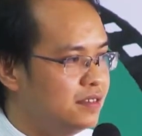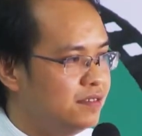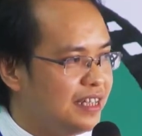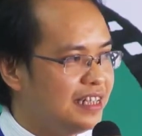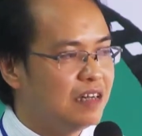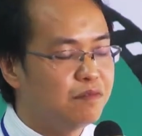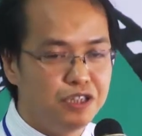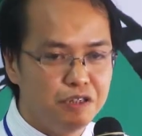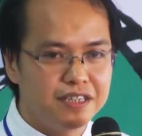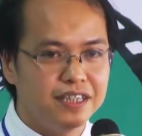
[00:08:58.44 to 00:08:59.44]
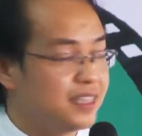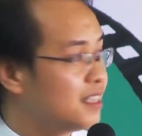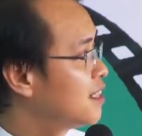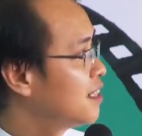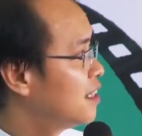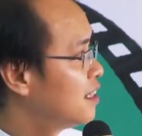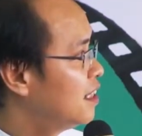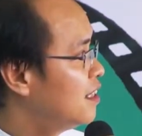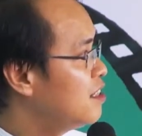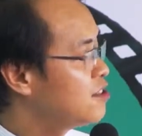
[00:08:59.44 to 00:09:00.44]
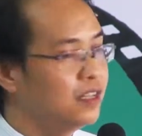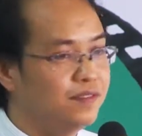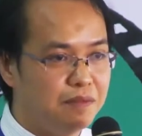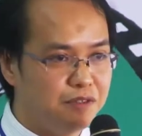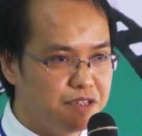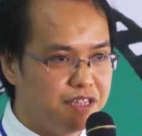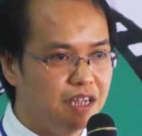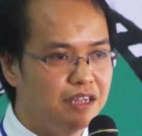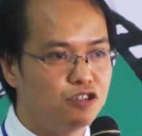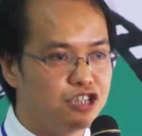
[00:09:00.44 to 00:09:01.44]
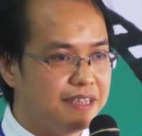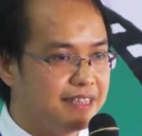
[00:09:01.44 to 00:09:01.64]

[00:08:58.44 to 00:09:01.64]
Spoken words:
Vietnam University, National University in Ho Chi Minh